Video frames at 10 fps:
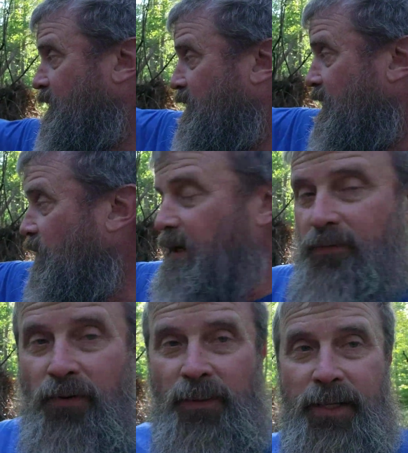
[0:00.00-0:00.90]
away
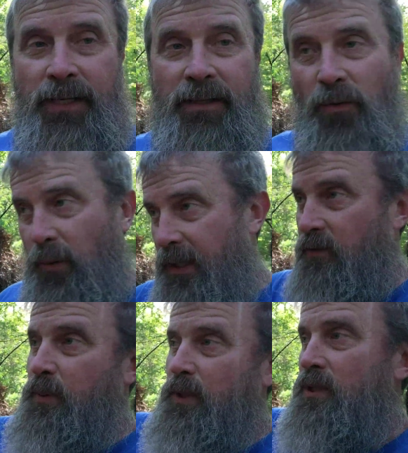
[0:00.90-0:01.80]
from it. The wind's
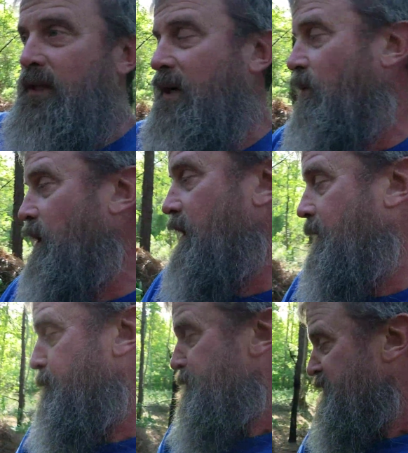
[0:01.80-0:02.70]
pushing that way.
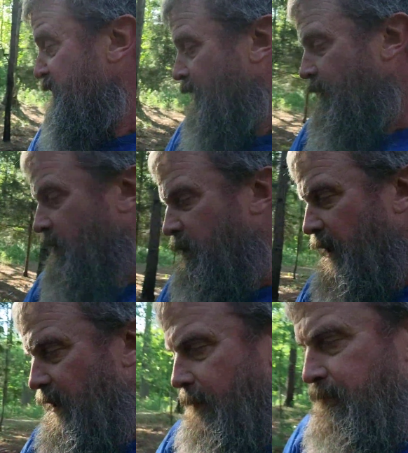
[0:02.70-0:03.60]

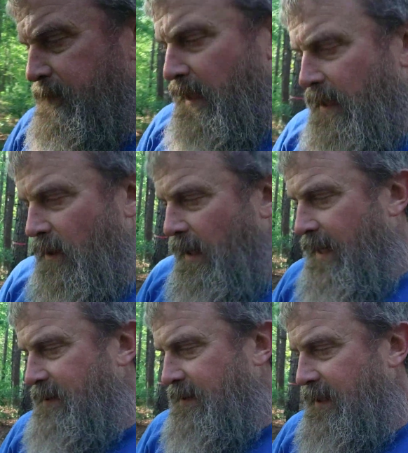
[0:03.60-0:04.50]
But
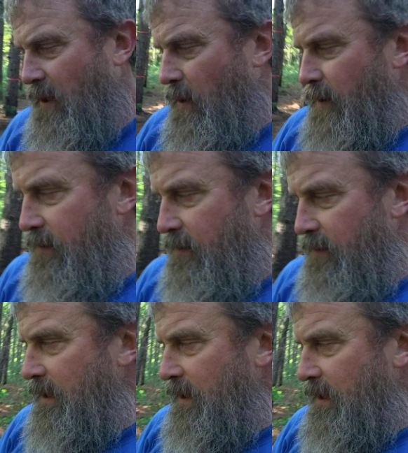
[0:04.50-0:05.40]
as I said earlier in the
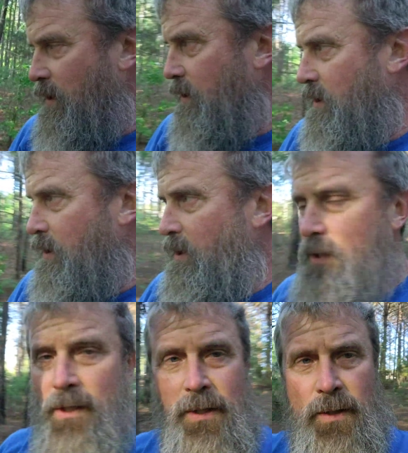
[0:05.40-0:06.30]
video,
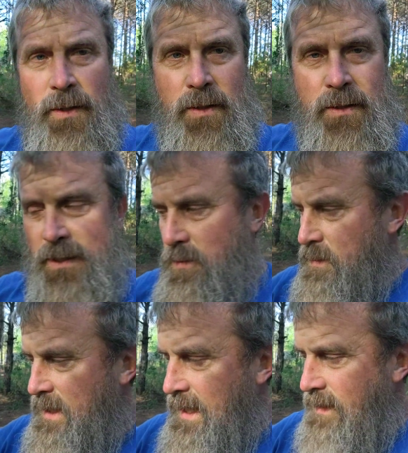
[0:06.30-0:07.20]
this was
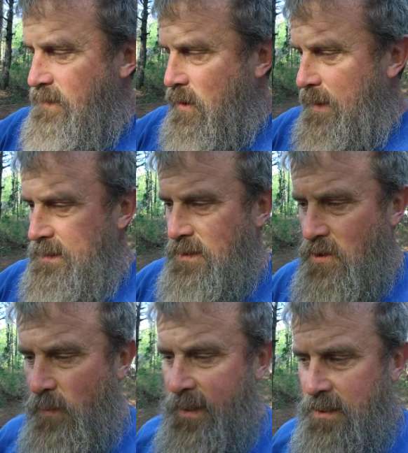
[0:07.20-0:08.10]
kind of a quick
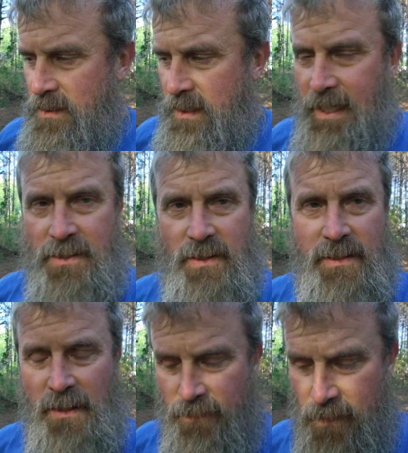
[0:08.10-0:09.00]
situation you got
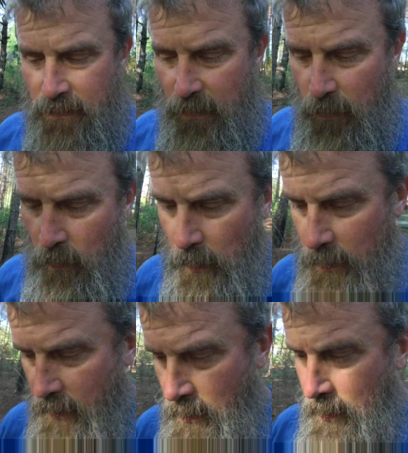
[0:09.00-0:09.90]
yourself into.
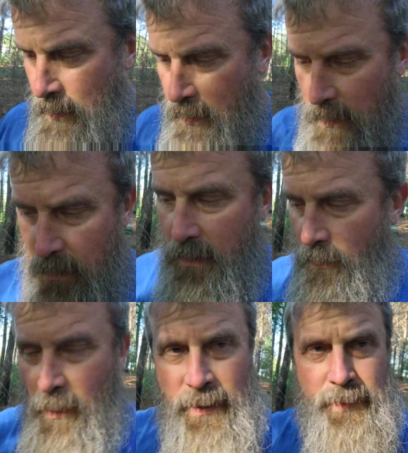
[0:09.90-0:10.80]
You
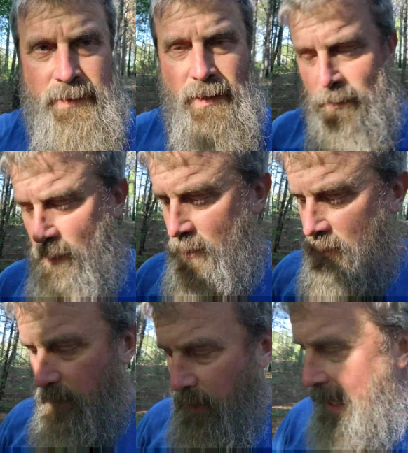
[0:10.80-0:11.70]
were limited on your
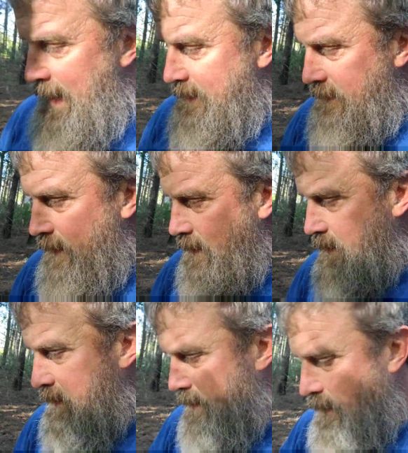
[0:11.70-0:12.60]

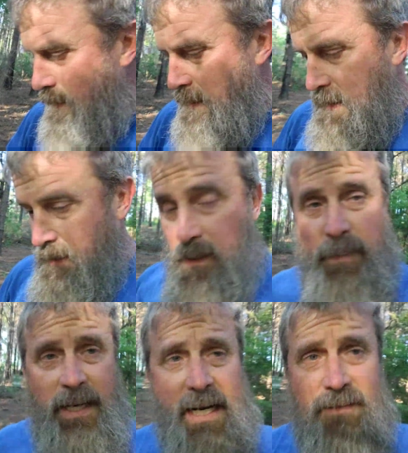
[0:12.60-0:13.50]
supplies. You
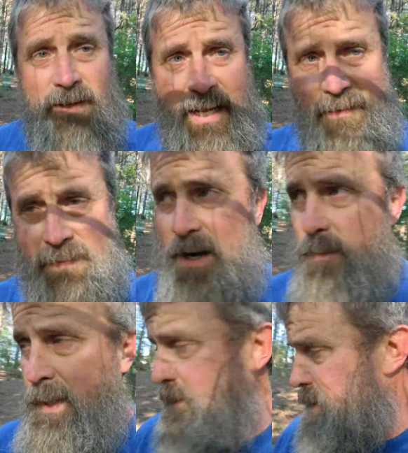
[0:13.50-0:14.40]
may not even have
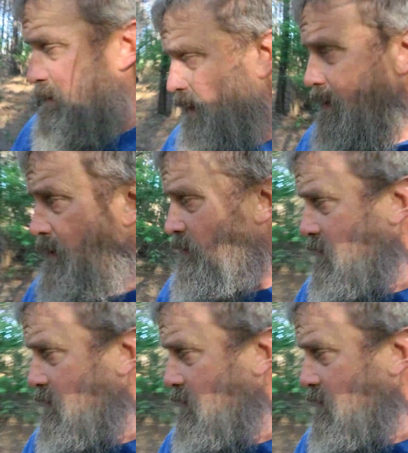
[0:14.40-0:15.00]
fire-making material.